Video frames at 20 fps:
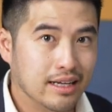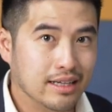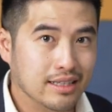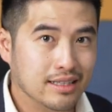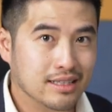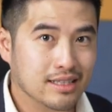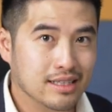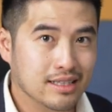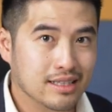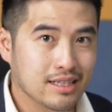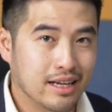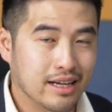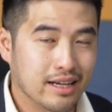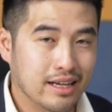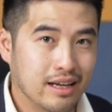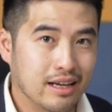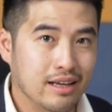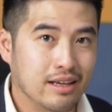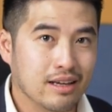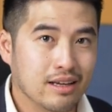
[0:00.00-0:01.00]
and this is
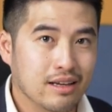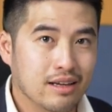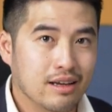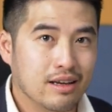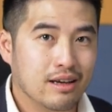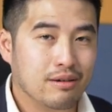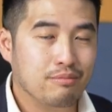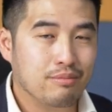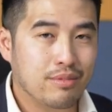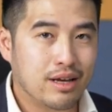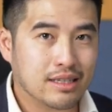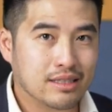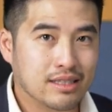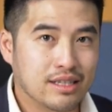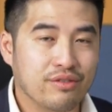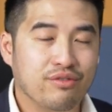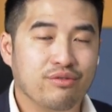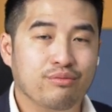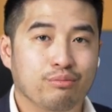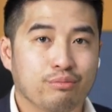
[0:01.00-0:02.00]
like a
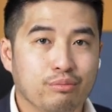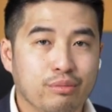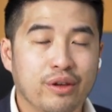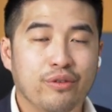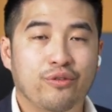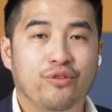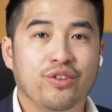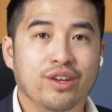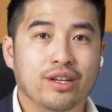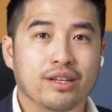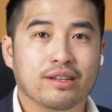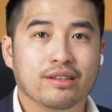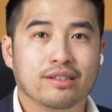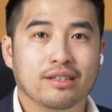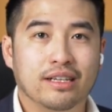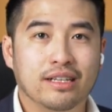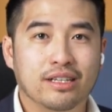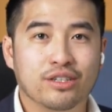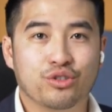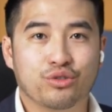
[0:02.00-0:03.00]
massive myth in
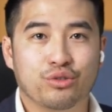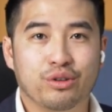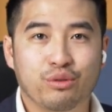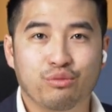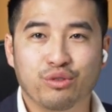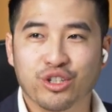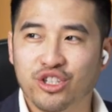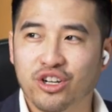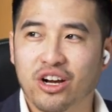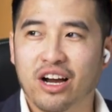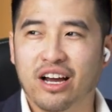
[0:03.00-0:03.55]
the industry, which